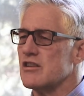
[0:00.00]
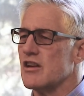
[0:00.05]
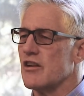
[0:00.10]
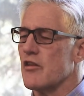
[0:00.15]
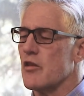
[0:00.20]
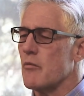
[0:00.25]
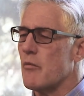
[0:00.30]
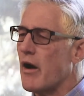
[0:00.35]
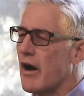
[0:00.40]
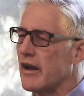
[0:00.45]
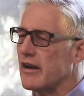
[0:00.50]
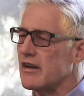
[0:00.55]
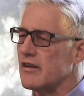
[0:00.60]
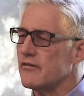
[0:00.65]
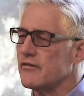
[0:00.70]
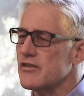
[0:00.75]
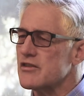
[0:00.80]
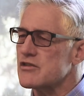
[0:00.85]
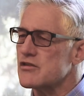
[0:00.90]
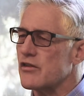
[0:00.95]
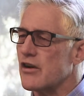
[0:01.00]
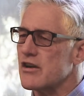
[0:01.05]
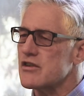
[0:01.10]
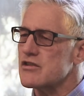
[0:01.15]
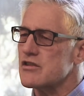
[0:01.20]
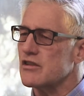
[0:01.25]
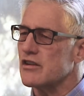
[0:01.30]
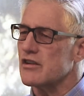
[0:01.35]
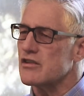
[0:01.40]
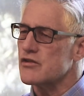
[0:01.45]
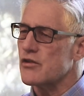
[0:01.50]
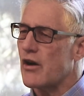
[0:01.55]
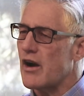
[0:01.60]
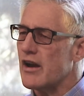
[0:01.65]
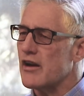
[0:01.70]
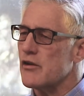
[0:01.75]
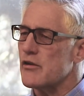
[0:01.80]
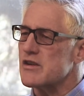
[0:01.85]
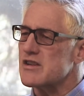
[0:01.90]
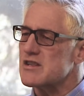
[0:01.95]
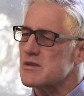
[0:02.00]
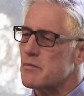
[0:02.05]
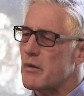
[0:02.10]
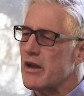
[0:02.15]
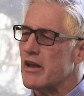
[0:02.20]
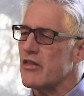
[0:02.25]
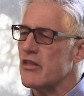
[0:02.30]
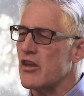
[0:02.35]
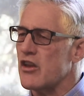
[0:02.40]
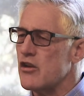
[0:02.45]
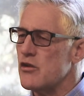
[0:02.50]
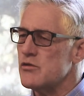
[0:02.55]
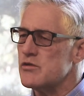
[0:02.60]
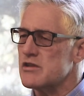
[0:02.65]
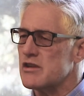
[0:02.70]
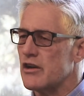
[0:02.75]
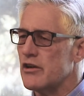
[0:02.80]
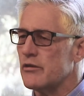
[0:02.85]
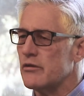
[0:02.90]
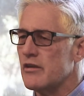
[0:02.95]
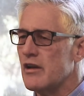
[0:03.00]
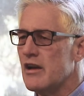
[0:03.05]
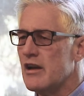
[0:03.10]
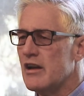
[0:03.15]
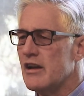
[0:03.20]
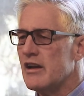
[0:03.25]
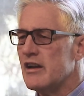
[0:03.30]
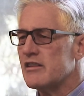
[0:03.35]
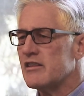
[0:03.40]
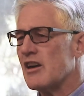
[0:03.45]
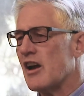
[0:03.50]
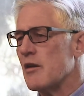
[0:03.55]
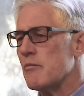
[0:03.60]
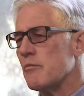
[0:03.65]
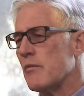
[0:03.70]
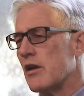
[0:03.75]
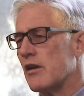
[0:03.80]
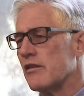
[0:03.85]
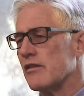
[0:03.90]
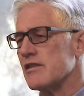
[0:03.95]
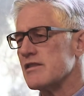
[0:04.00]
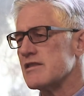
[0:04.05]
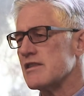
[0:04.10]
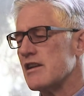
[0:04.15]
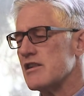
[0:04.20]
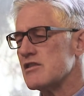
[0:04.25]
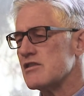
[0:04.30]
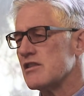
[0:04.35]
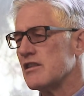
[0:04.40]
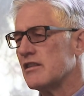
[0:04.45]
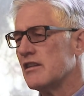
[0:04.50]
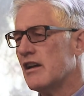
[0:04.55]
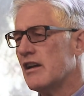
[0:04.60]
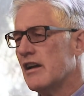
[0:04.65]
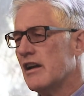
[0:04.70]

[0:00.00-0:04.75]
near the mine infrastructure to try to expand the Hugh Zone type mineralization,